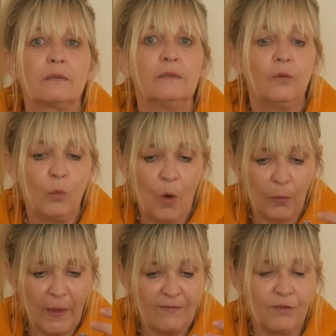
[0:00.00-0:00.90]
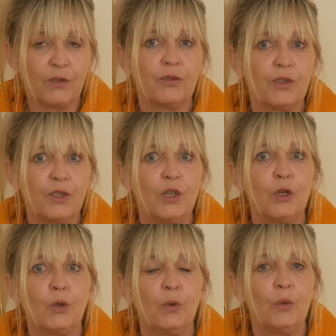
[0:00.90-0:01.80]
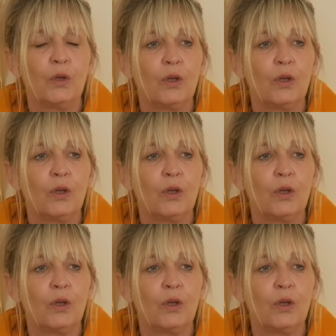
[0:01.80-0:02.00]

for what they've done to you,